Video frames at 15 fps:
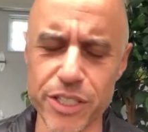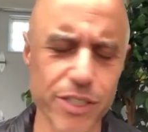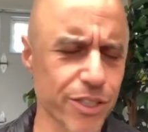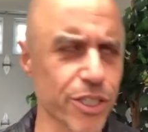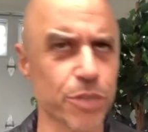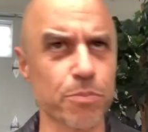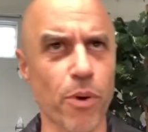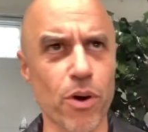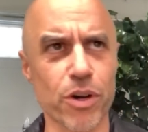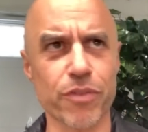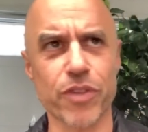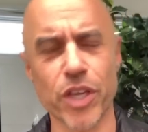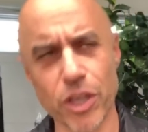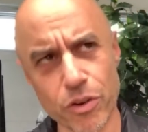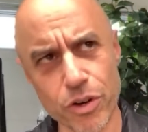It's just part of
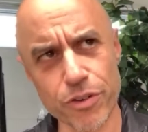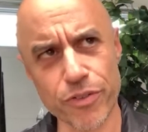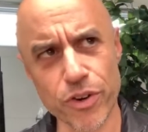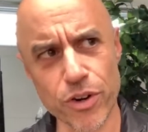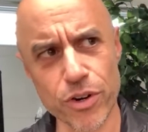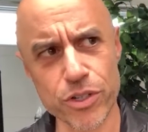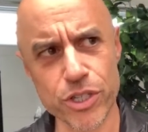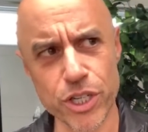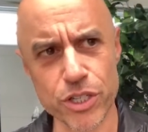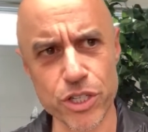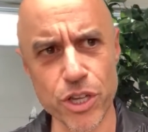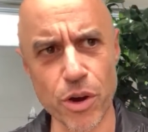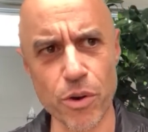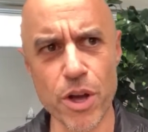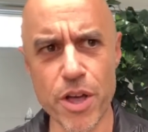the universe. And
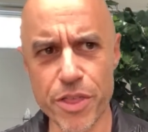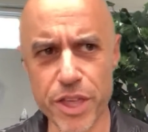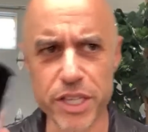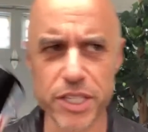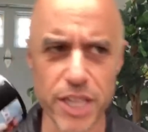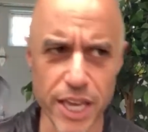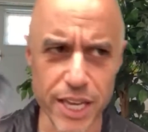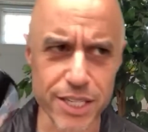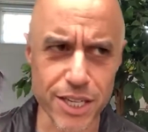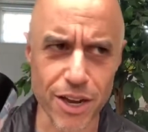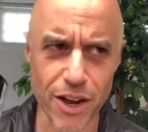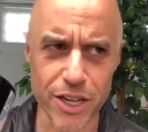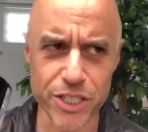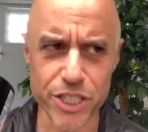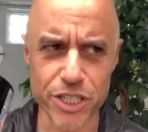so this thing is
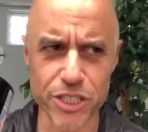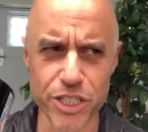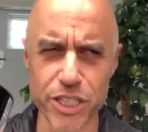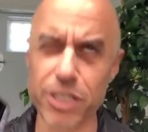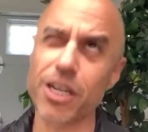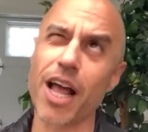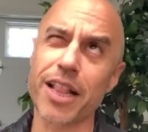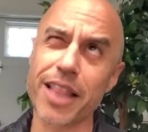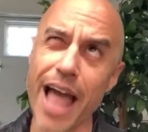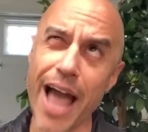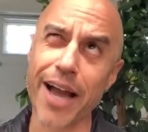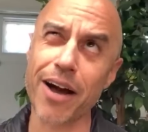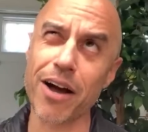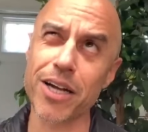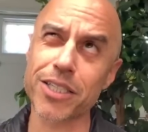conscious, just not
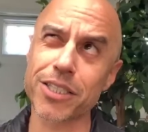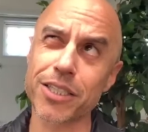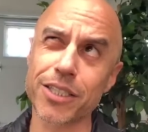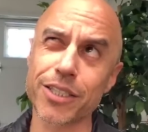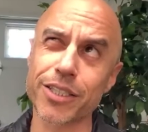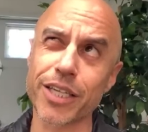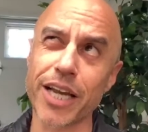that conscious.